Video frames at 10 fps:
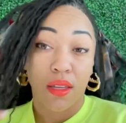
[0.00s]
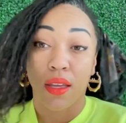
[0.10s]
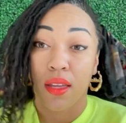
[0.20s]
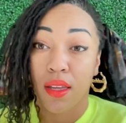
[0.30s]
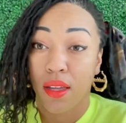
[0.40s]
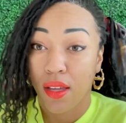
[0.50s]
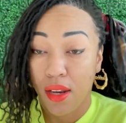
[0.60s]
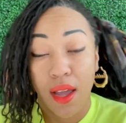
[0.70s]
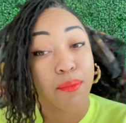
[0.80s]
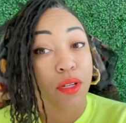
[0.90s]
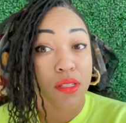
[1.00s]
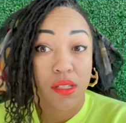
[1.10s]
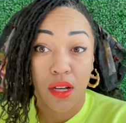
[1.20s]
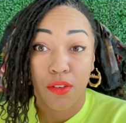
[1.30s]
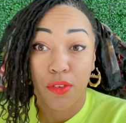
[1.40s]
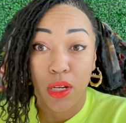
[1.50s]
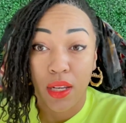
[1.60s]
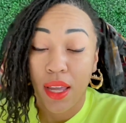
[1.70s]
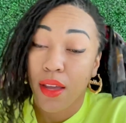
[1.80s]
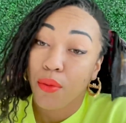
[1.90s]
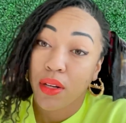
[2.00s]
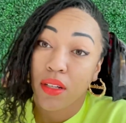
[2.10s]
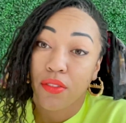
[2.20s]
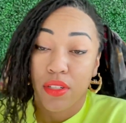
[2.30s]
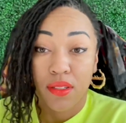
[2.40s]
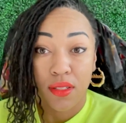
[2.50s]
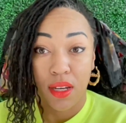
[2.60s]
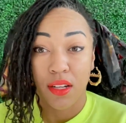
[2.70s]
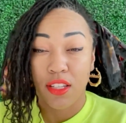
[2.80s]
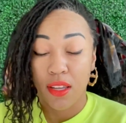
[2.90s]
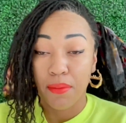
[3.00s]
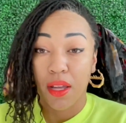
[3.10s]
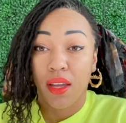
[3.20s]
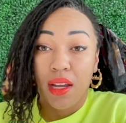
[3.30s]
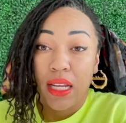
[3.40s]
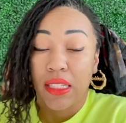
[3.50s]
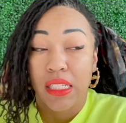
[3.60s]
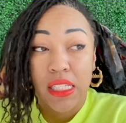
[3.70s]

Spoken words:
and I'm good to go for today. One of the reasons that I did my hair like this